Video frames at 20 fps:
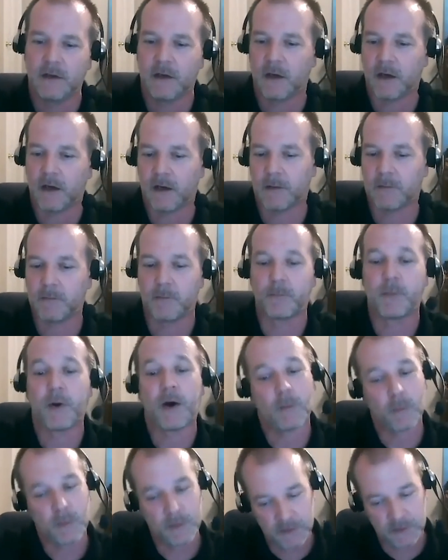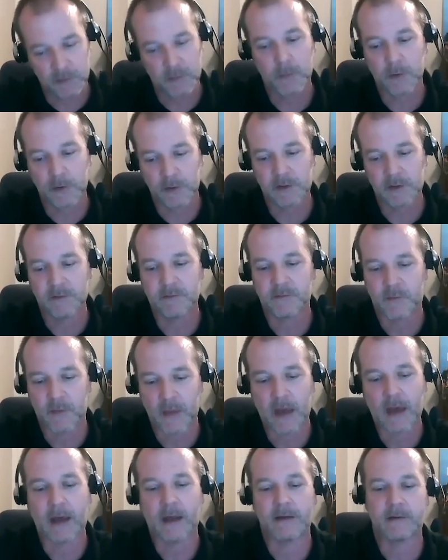But we do believe
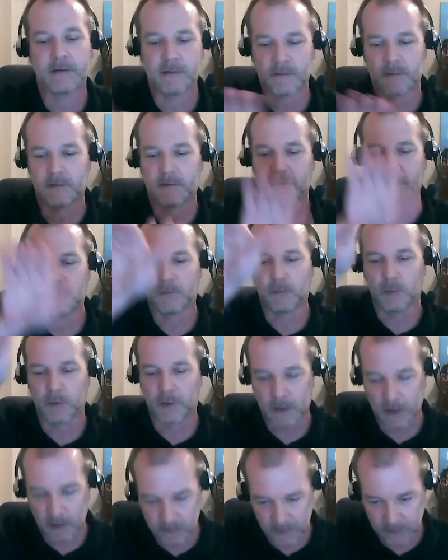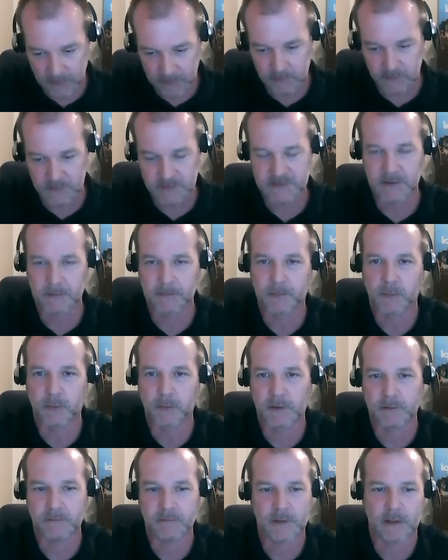that we'll get over the hill at some
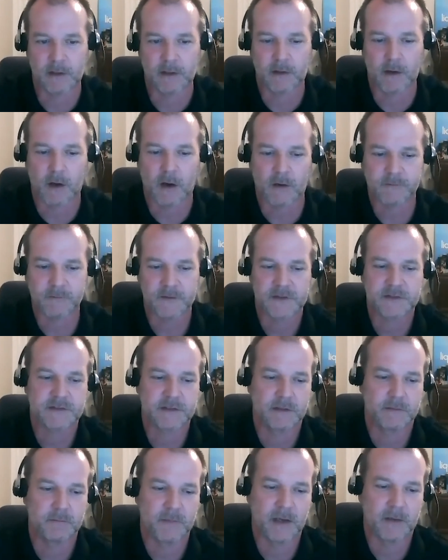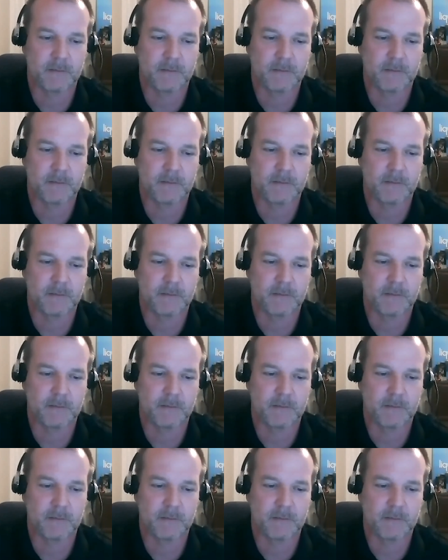point, and office and